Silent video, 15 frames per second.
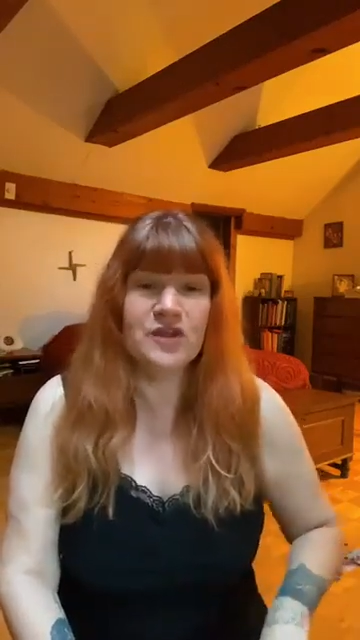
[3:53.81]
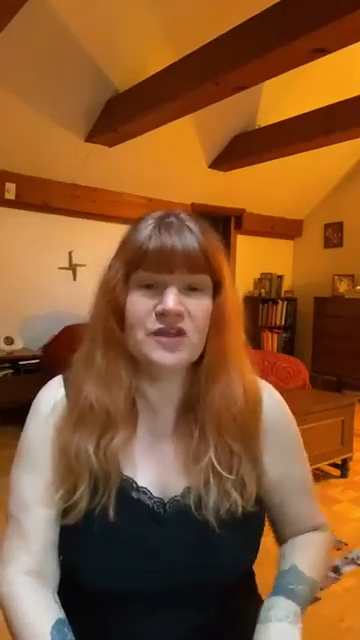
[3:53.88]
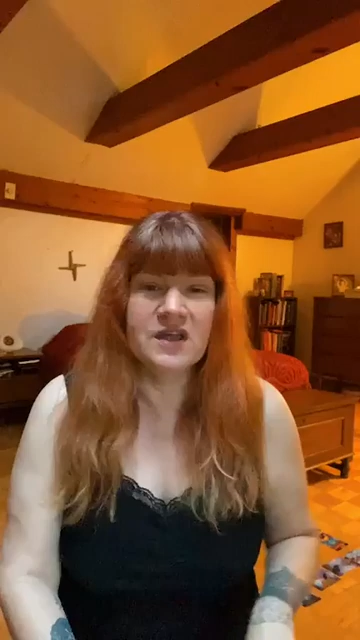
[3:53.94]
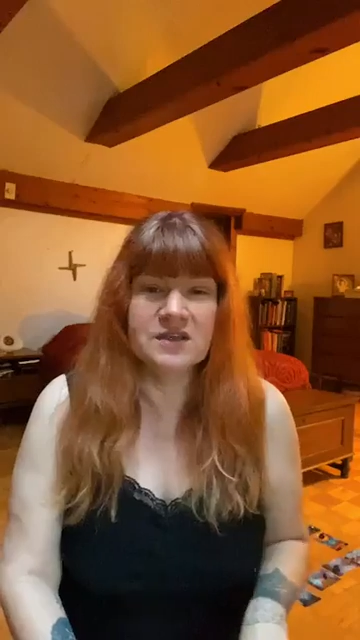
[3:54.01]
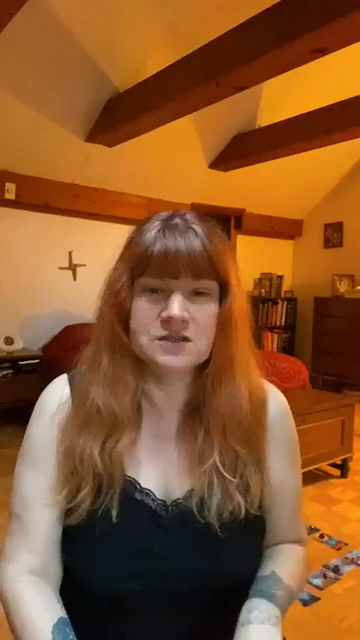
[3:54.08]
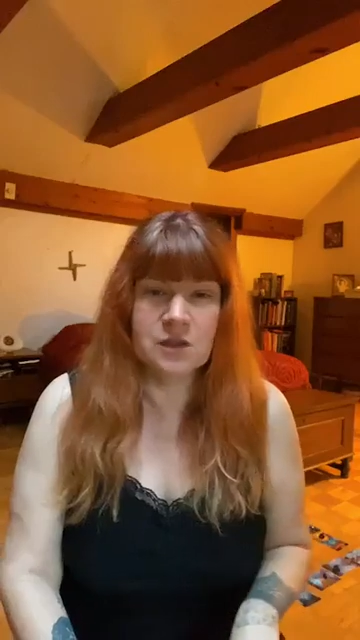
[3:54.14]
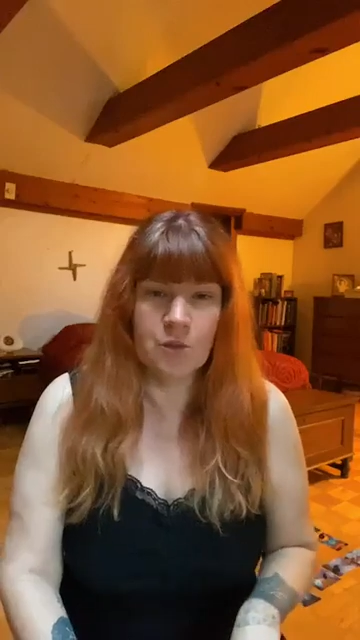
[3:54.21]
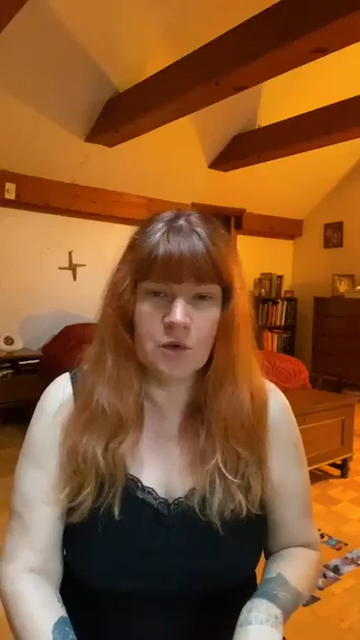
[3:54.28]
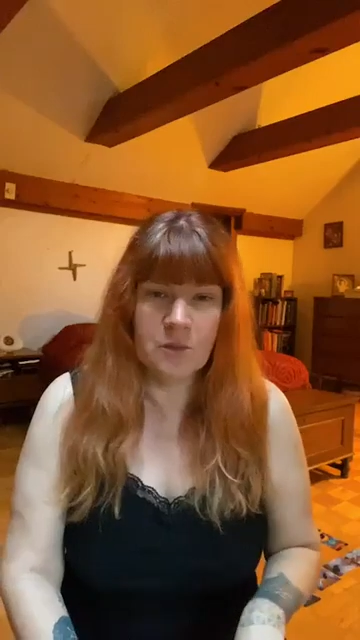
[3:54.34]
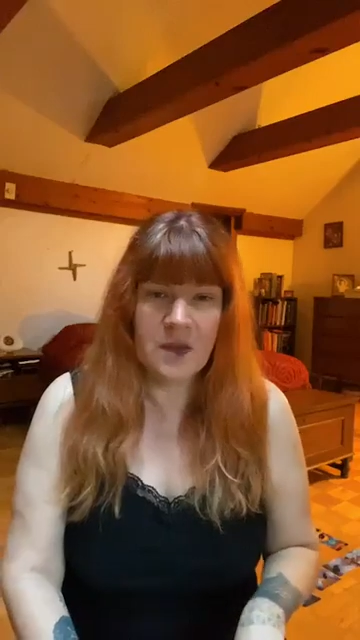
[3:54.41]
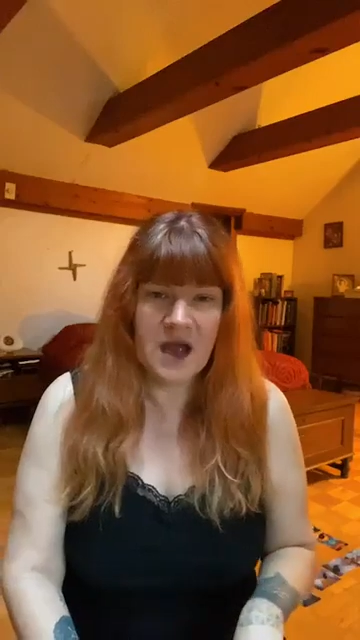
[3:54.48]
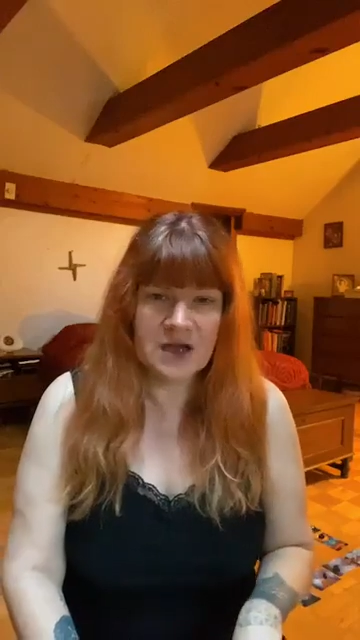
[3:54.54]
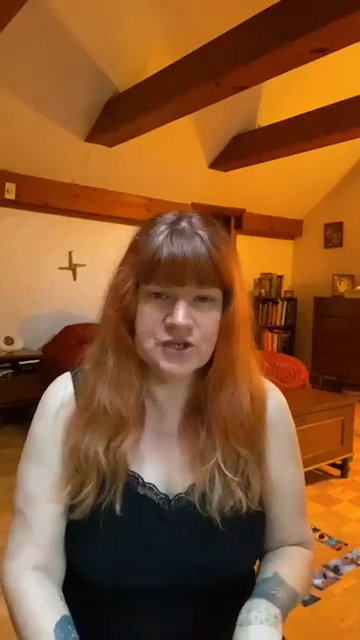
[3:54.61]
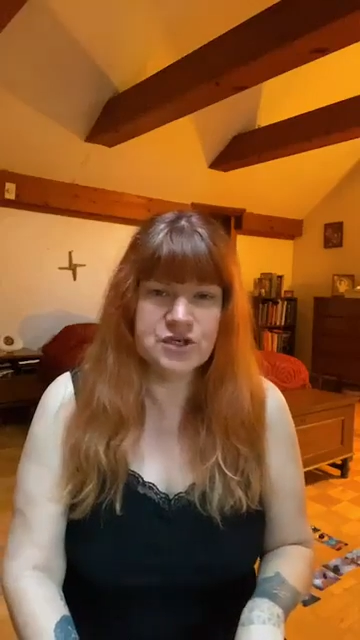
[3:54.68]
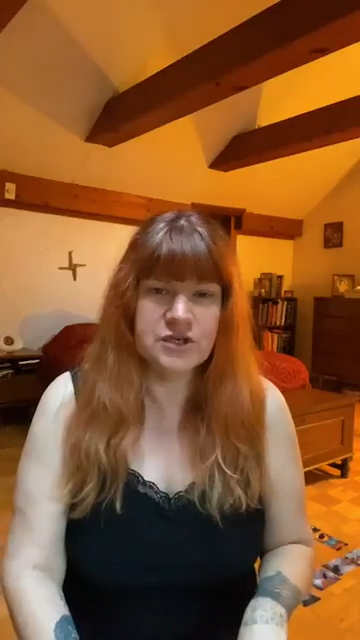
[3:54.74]
the things that we're
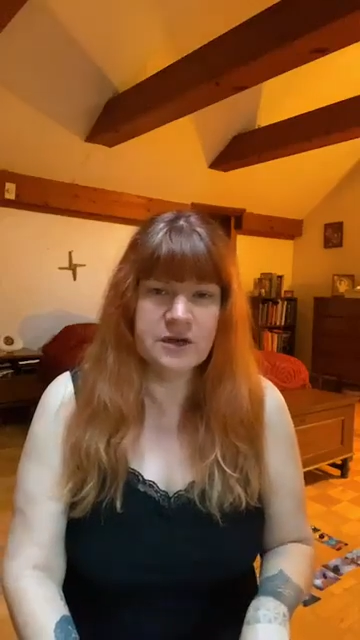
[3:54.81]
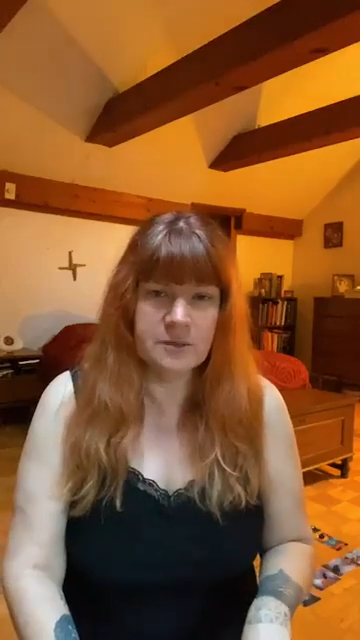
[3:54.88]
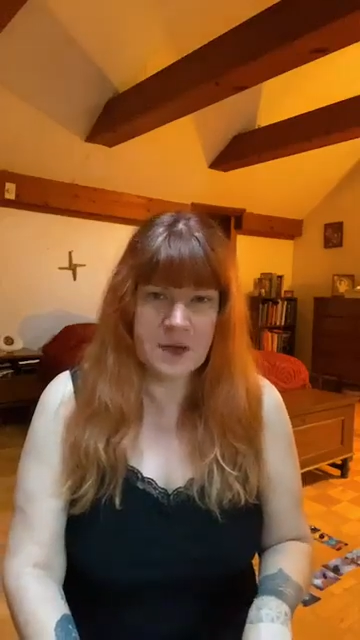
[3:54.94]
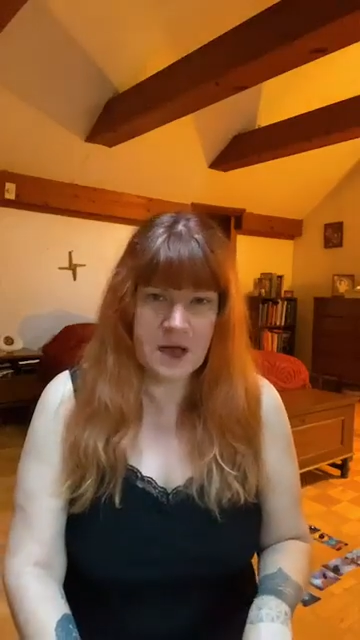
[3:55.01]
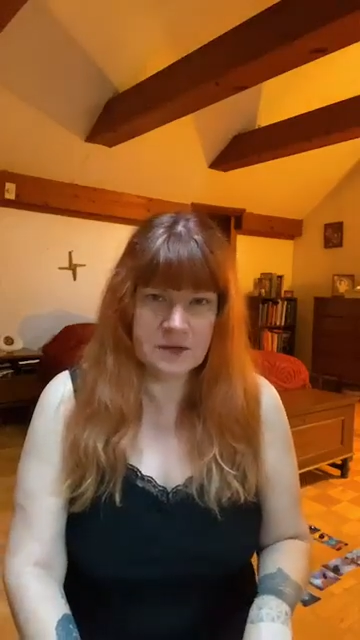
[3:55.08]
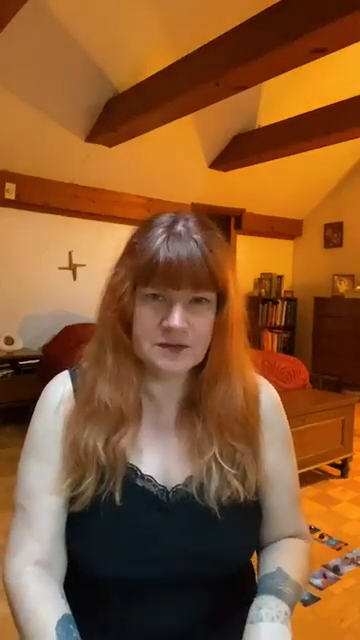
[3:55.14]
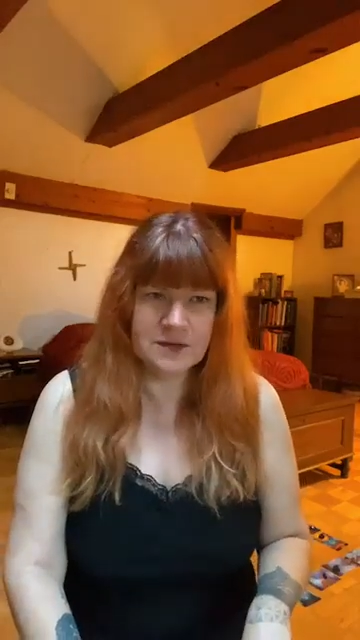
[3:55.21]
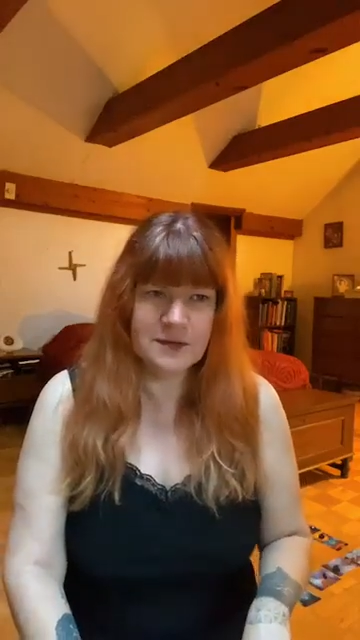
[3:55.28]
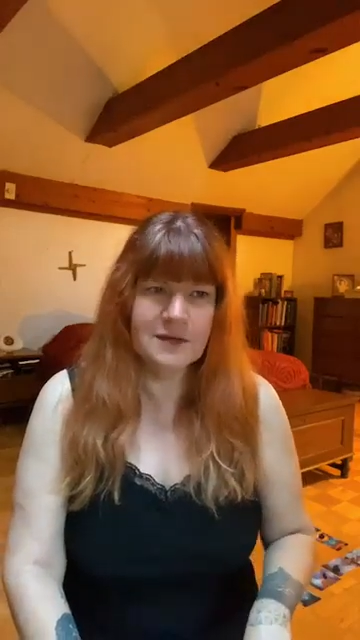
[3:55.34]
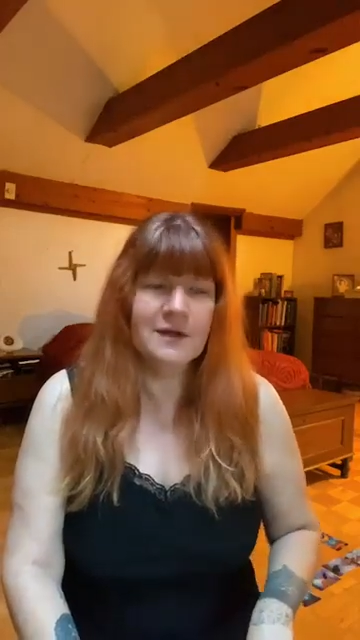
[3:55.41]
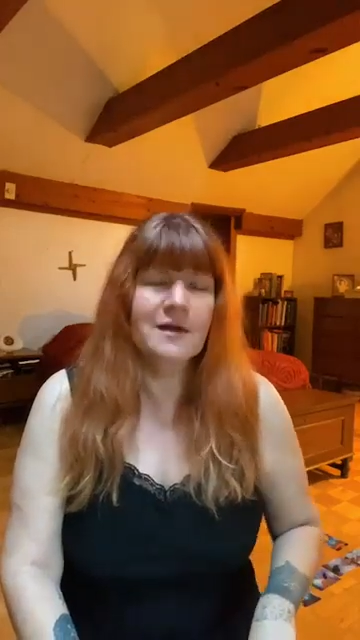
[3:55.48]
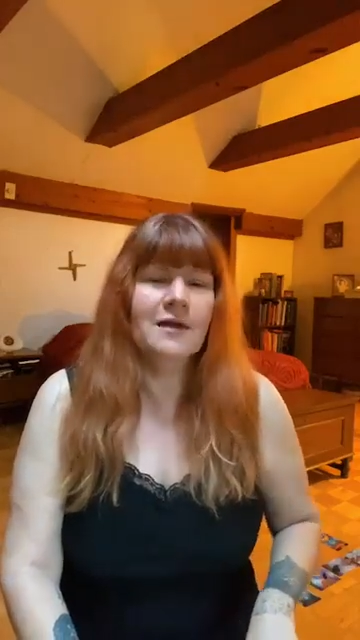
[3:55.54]
passionate about,